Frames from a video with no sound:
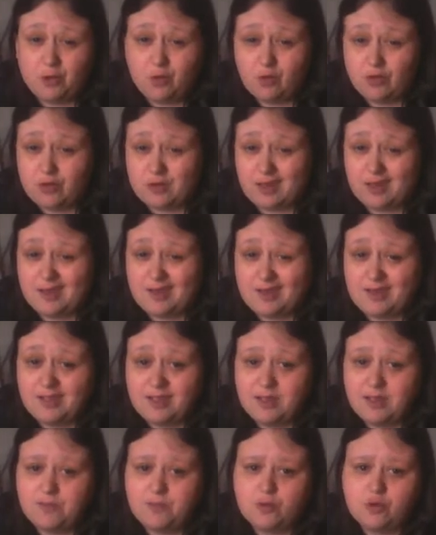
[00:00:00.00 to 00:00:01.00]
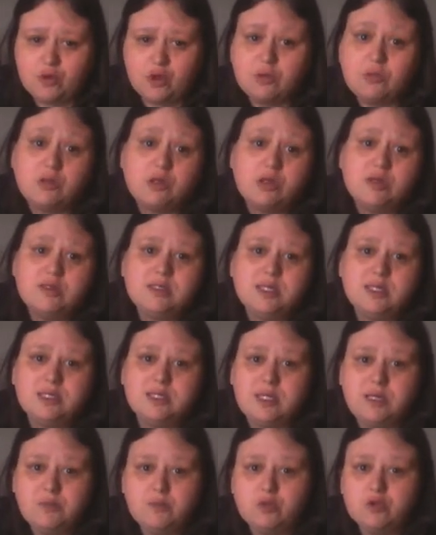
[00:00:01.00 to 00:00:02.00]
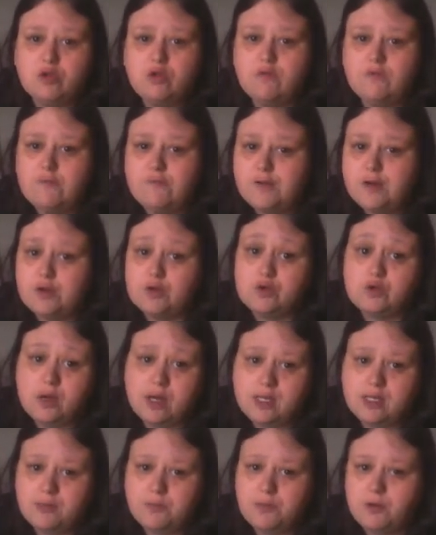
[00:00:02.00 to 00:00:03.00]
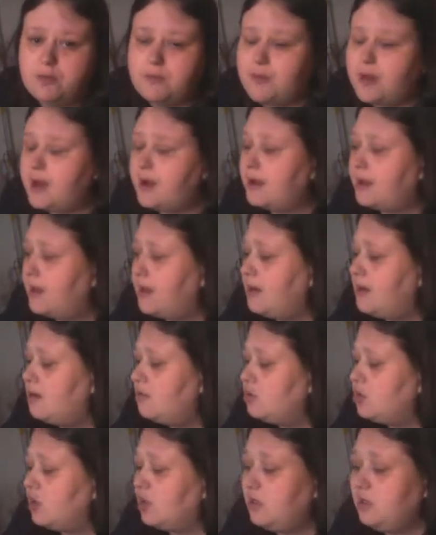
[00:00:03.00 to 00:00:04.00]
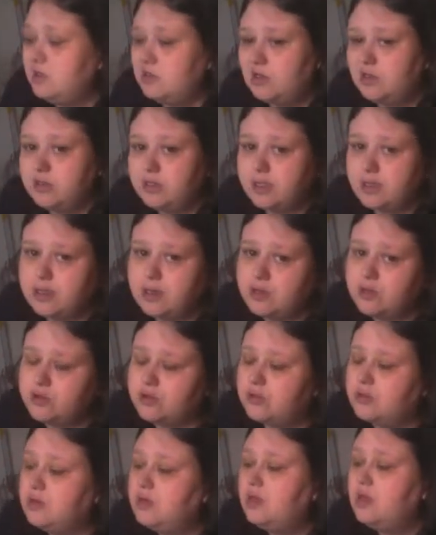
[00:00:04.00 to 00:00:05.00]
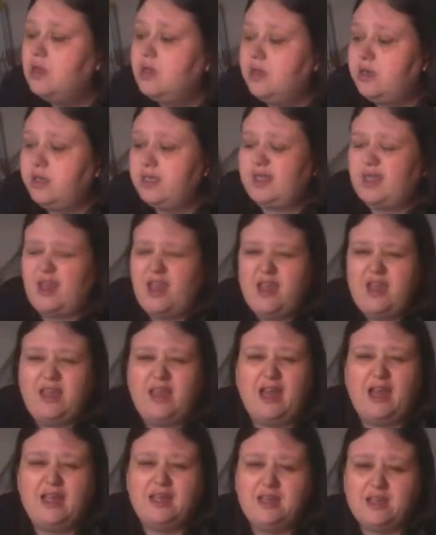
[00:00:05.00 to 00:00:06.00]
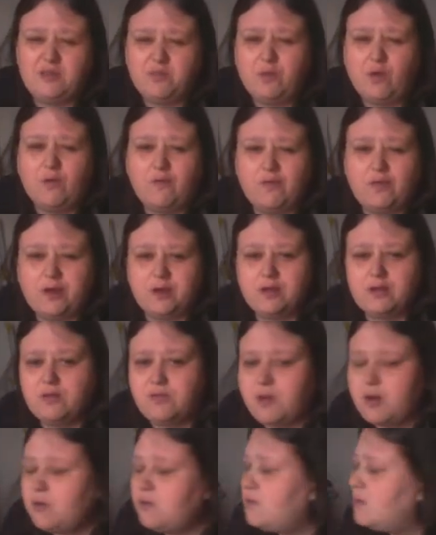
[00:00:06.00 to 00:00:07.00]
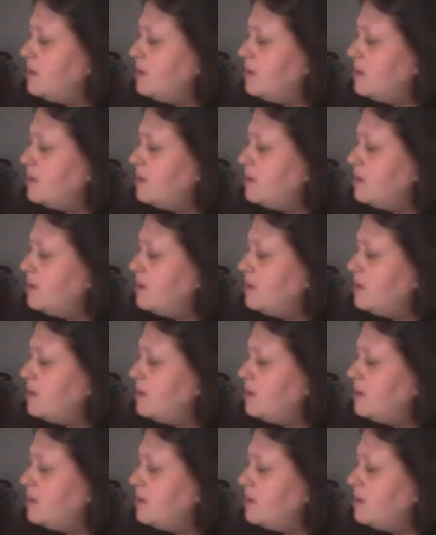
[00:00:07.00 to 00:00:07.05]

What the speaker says: outside the table, she was under the table looking for it, so I had to put it back there. She likes it under there, so, and it's a kind of hidey spot for her as well.